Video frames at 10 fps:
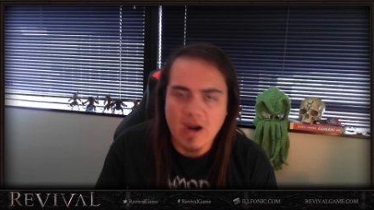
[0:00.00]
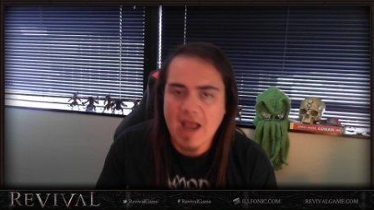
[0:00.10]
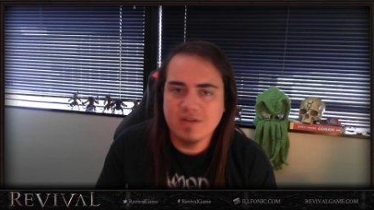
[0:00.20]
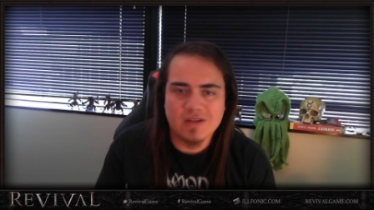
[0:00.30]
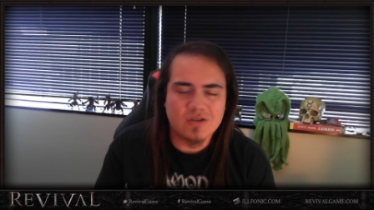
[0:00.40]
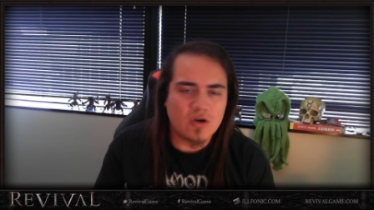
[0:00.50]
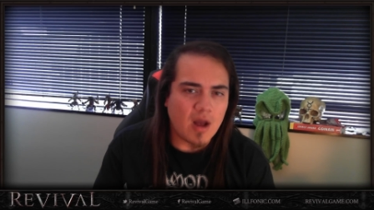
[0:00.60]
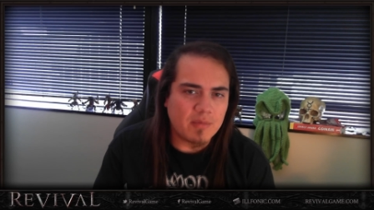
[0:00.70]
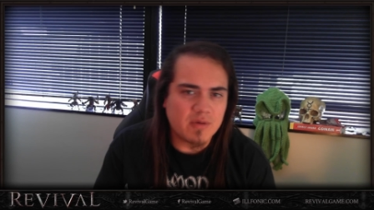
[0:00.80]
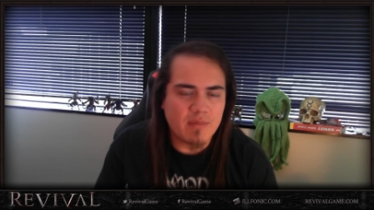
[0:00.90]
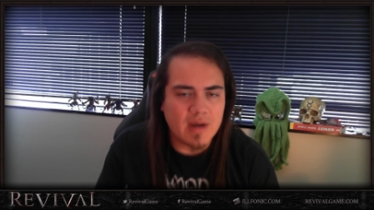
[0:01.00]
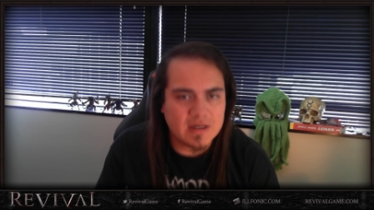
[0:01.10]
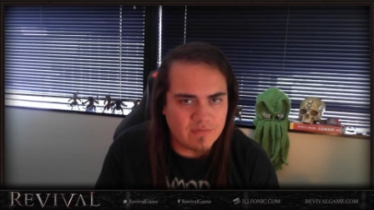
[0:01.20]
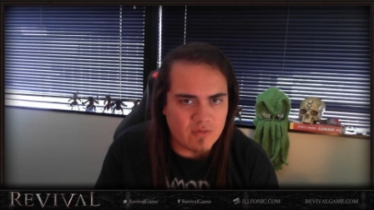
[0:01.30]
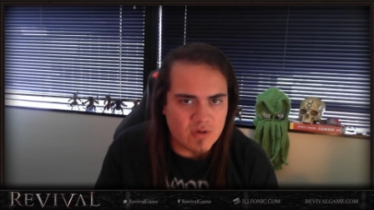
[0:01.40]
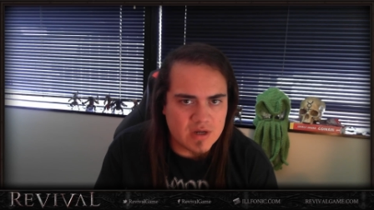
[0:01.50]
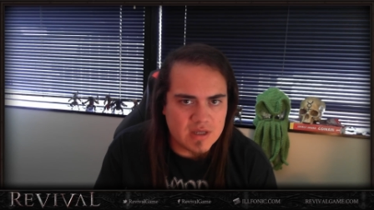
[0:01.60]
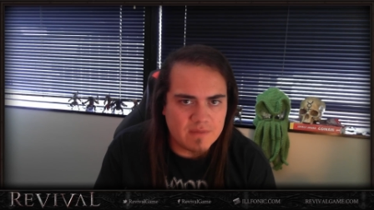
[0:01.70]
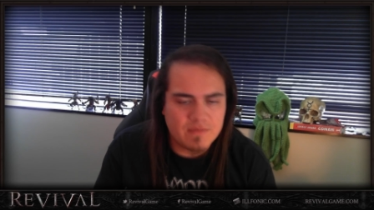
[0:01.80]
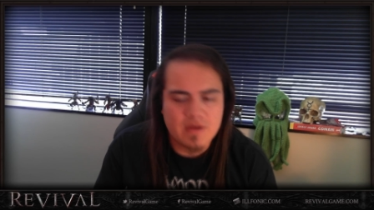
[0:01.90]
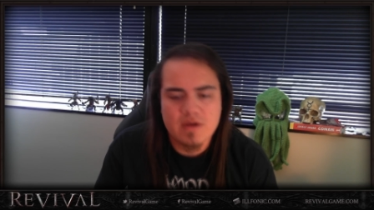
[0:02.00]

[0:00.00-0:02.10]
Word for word: assets aren't optimized for it yet,